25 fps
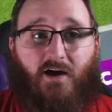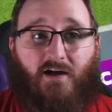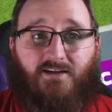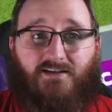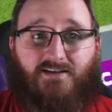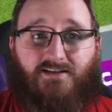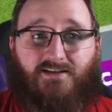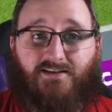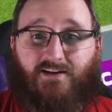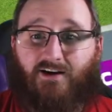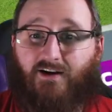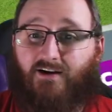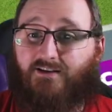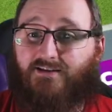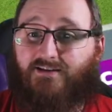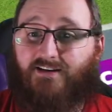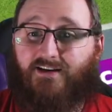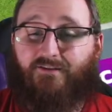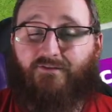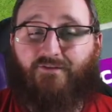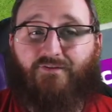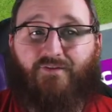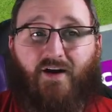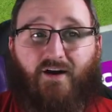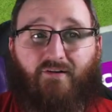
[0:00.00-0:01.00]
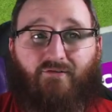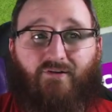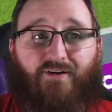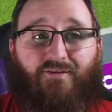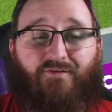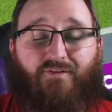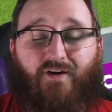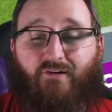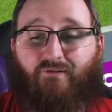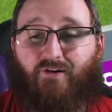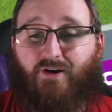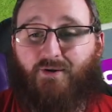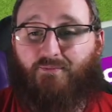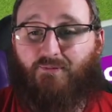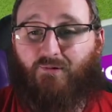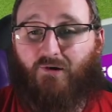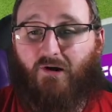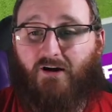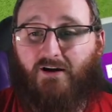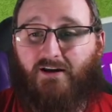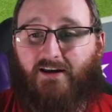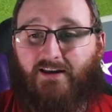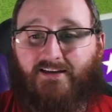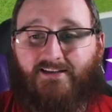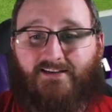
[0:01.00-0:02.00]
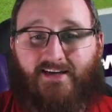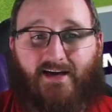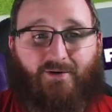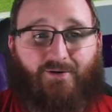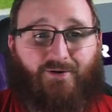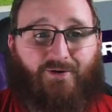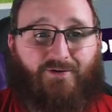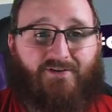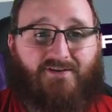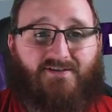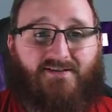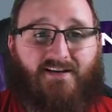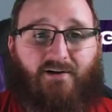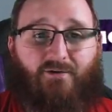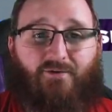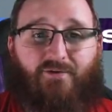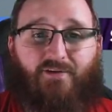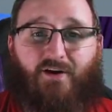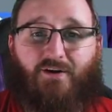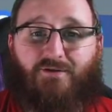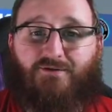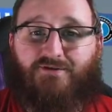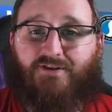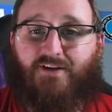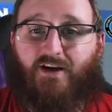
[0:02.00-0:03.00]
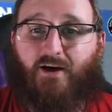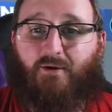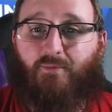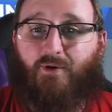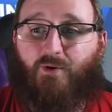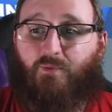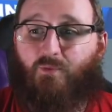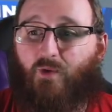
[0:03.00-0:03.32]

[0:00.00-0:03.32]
starting very, very brightly down on the south coast, aren't we?